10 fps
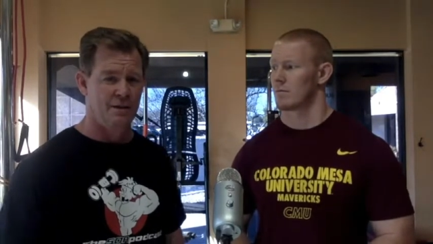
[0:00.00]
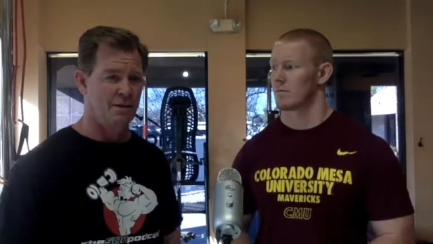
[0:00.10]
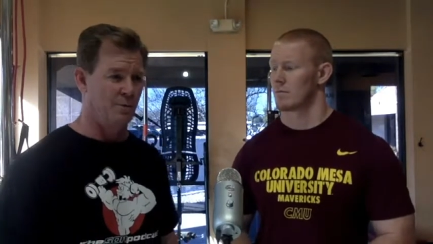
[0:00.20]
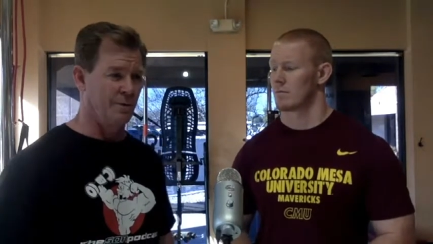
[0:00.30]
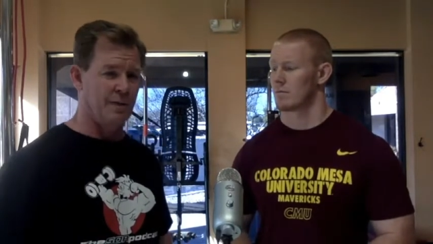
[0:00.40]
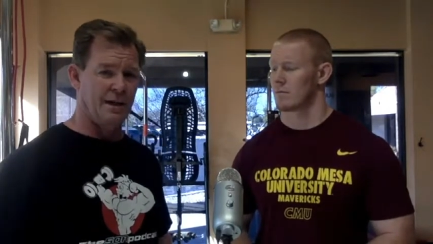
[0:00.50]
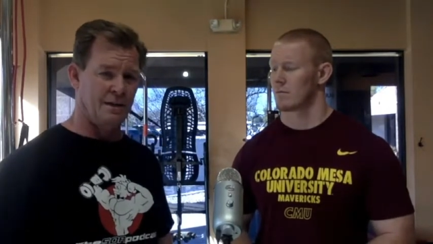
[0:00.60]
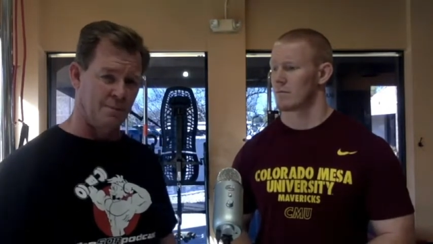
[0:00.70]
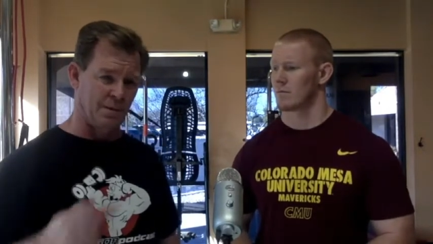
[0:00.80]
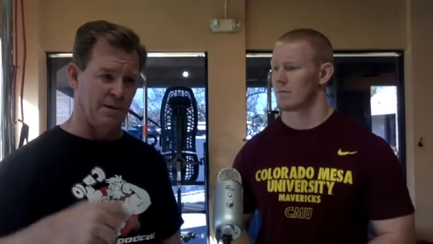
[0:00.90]
Speaker 1: You know, we've
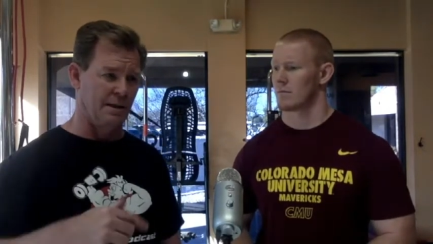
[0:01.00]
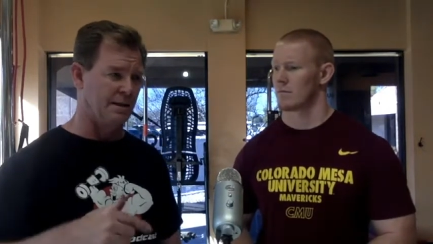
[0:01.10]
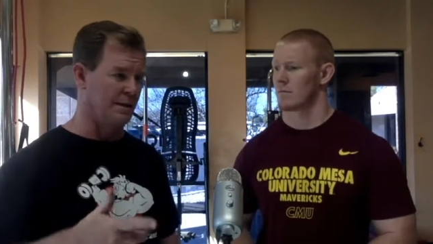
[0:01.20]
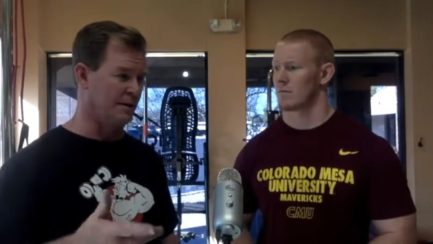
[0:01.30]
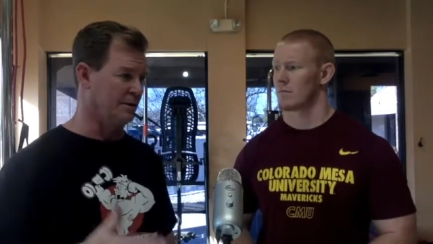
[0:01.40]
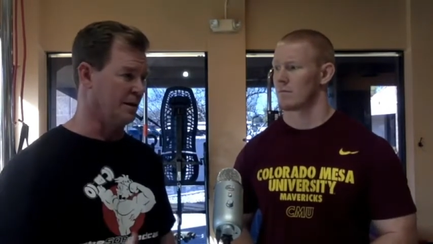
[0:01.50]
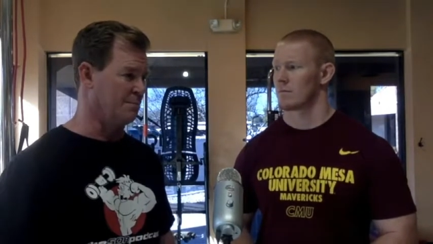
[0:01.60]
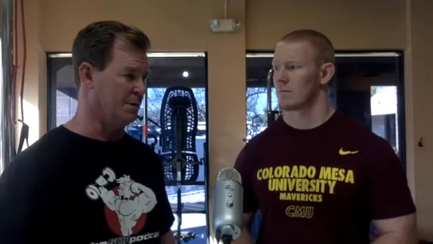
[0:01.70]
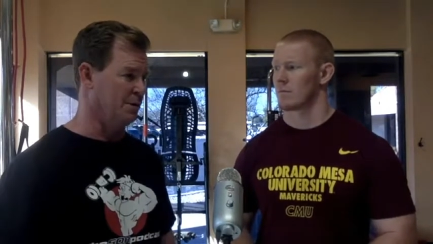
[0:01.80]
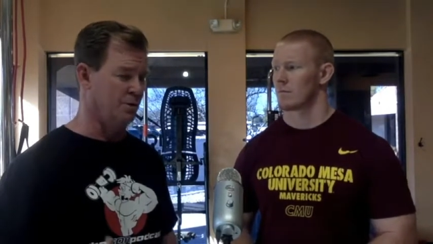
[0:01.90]
got. I'll put a link down
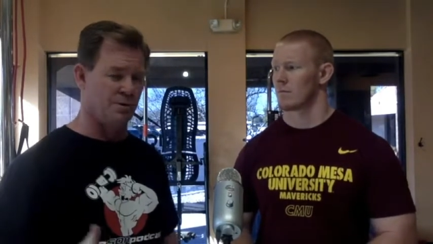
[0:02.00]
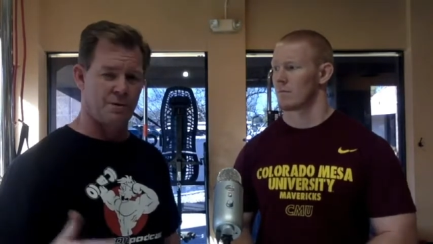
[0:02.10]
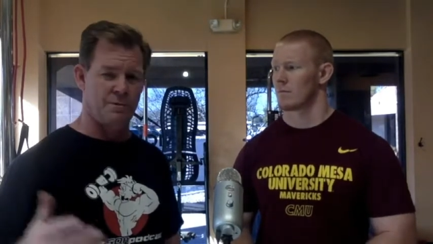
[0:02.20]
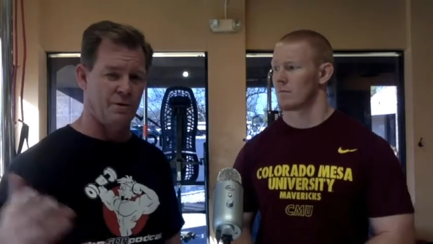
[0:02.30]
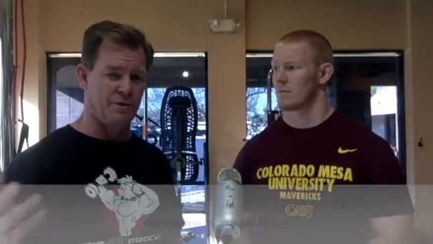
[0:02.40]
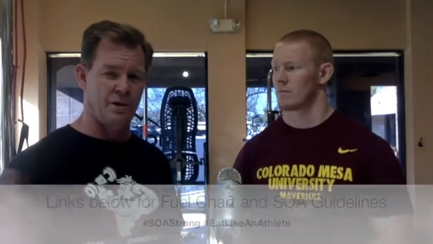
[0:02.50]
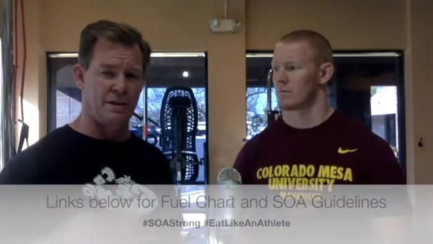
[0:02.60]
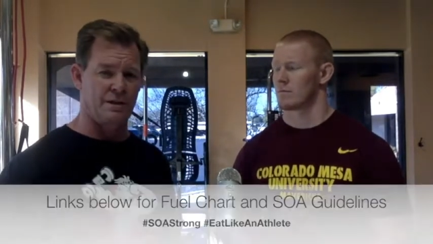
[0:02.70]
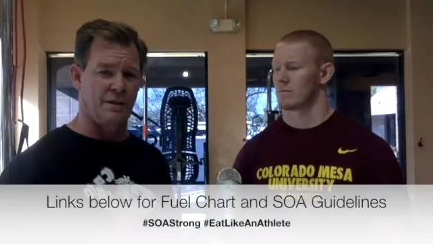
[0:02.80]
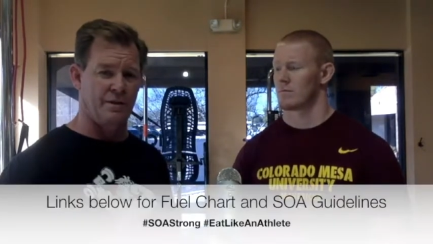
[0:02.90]
again below. Some of you have
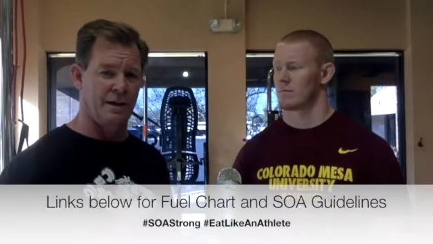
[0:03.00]
already done